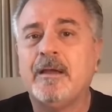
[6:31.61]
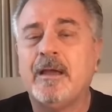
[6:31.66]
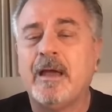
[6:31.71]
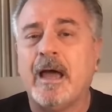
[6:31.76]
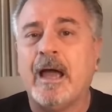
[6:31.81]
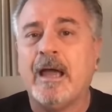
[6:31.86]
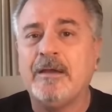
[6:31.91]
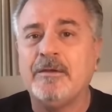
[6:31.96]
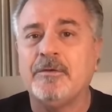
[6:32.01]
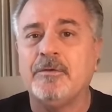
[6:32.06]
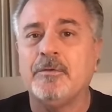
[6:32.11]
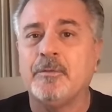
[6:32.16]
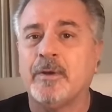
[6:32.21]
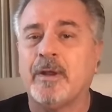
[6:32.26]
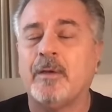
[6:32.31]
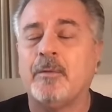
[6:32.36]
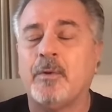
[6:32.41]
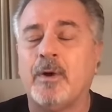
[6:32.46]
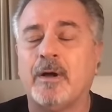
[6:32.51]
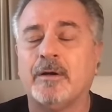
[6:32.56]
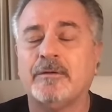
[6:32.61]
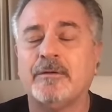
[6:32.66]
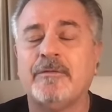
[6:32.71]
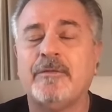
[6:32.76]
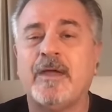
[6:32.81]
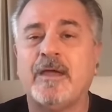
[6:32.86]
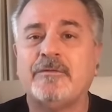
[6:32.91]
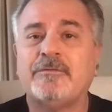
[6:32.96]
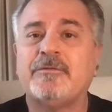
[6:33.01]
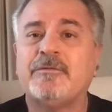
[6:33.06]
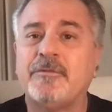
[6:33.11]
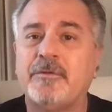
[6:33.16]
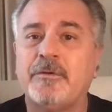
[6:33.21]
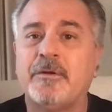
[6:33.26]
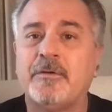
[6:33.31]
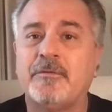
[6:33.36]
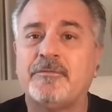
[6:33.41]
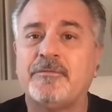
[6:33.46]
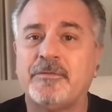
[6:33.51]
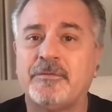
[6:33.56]
I knew when I walked in that
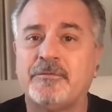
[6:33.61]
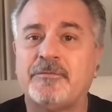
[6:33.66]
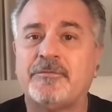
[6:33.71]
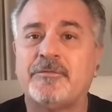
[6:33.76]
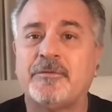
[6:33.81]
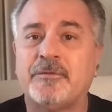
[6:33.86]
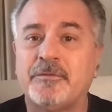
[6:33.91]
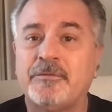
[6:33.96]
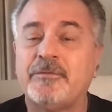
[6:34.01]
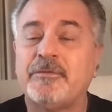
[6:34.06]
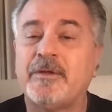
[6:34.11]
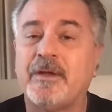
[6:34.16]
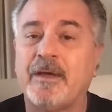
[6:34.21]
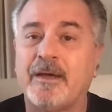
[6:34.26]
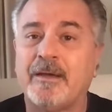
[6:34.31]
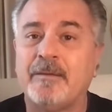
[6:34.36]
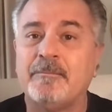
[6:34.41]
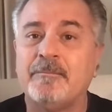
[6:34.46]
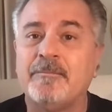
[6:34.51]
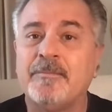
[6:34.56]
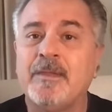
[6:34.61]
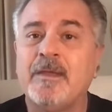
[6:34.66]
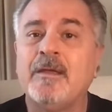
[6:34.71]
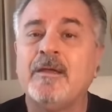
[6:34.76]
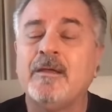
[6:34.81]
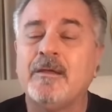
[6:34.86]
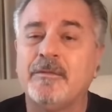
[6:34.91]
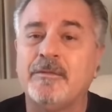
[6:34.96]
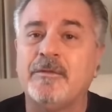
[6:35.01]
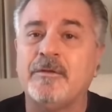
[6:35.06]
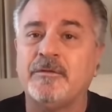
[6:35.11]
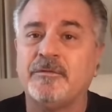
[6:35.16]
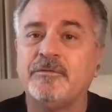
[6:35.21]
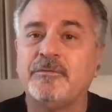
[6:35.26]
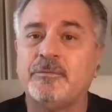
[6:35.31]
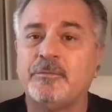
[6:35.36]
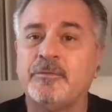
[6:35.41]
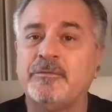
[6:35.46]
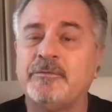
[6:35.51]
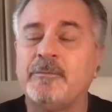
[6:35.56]
studio for the first time,
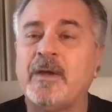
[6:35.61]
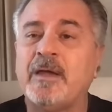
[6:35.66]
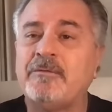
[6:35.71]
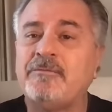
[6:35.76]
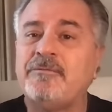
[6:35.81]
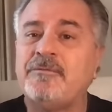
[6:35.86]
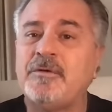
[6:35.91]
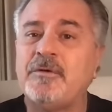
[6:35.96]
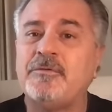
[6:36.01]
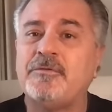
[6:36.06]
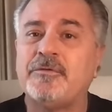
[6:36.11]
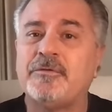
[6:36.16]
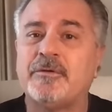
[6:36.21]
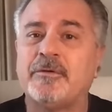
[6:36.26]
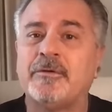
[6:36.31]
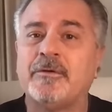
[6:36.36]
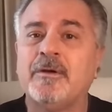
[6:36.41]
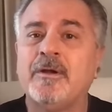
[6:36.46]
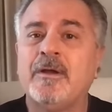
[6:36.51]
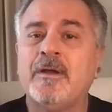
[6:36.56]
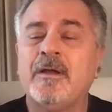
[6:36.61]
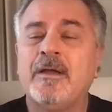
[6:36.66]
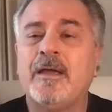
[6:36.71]
this was my future.